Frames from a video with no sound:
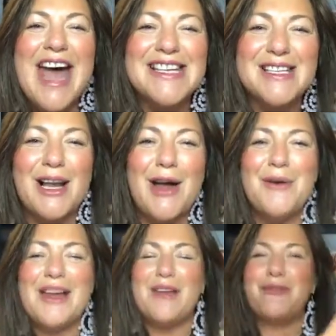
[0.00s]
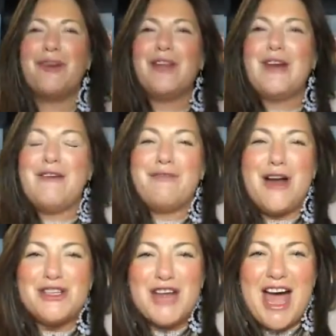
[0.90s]
Yes, Chloe, feel that
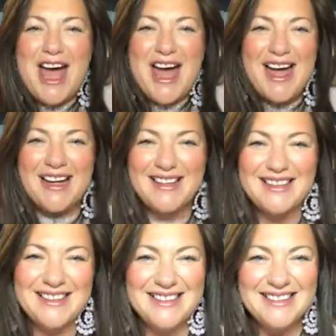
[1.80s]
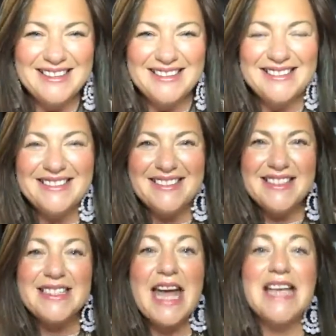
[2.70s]
fresh air.
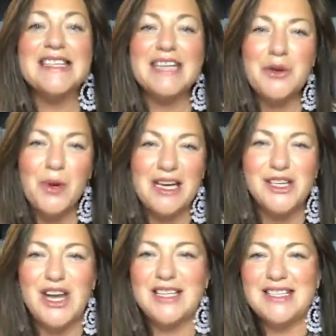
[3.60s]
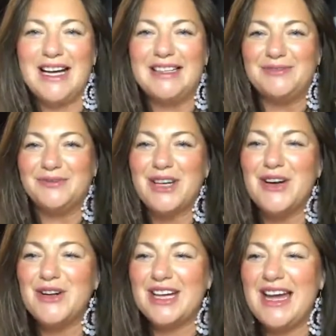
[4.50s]
Testing week, Chantal.
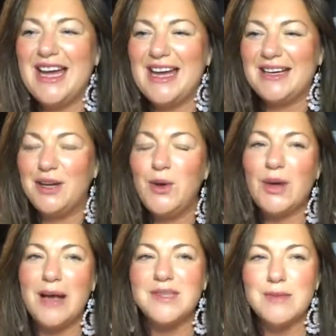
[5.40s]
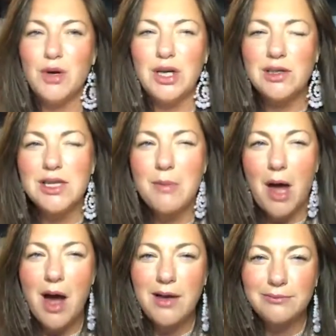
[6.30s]
Okay, who counts the money under
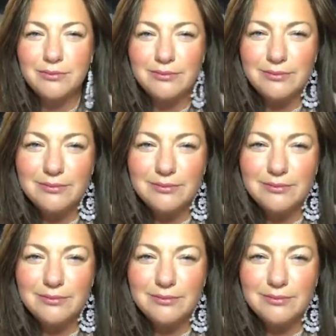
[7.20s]
the bar?